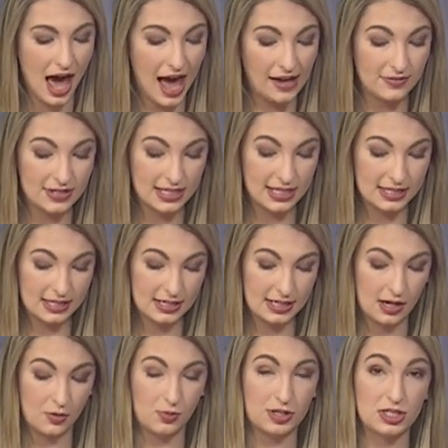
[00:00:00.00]
I've seasoned
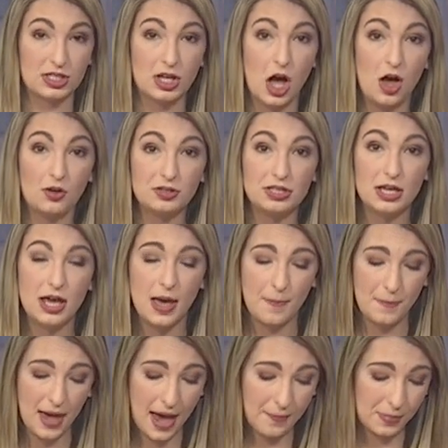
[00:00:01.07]
it with salt,
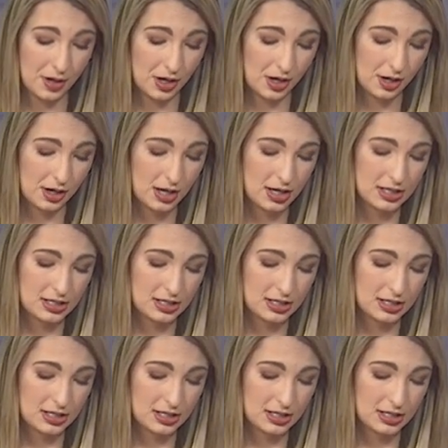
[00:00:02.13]
pepper,